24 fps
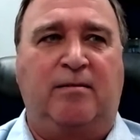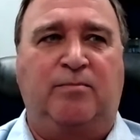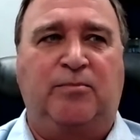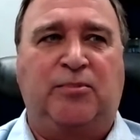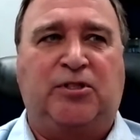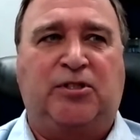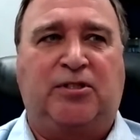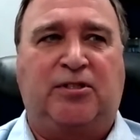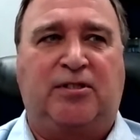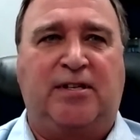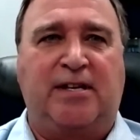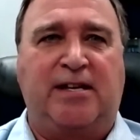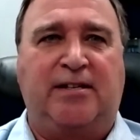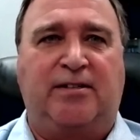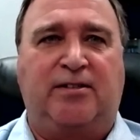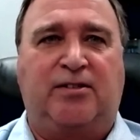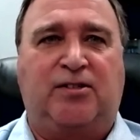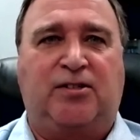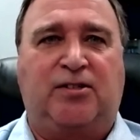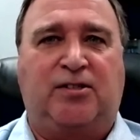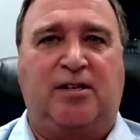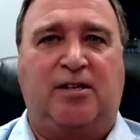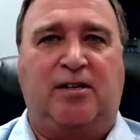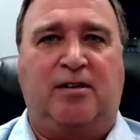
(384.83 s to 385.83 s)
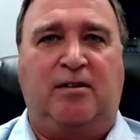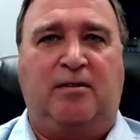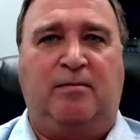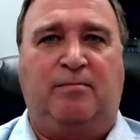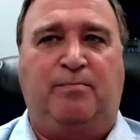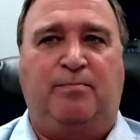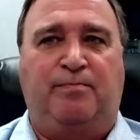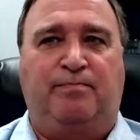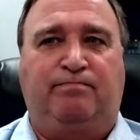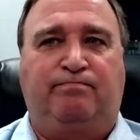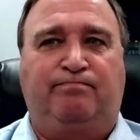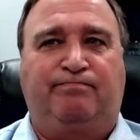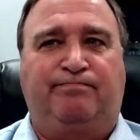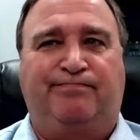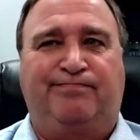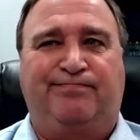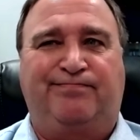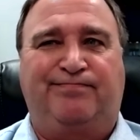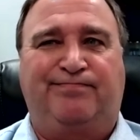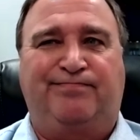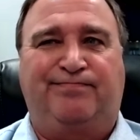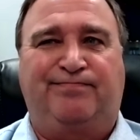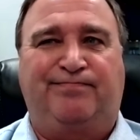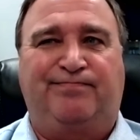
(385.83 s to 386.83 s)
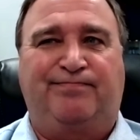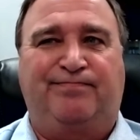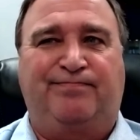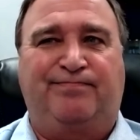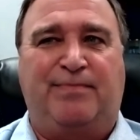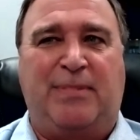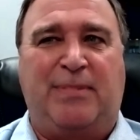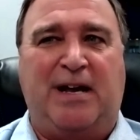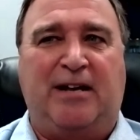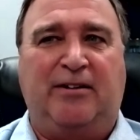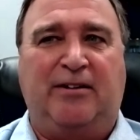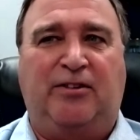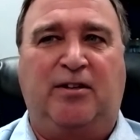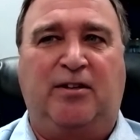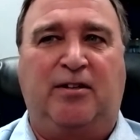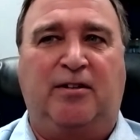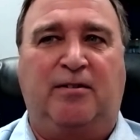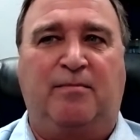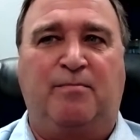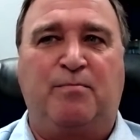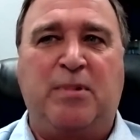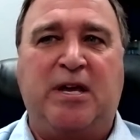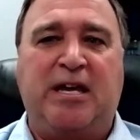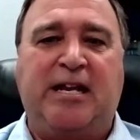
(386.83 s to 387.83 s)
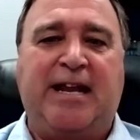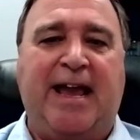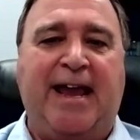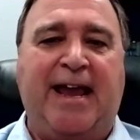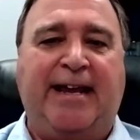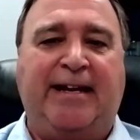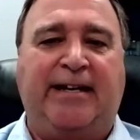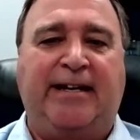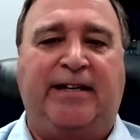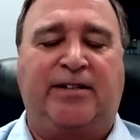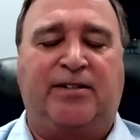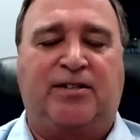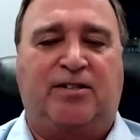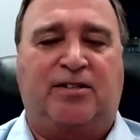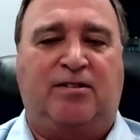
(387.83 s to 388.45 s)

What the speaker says: since about the mid 80s,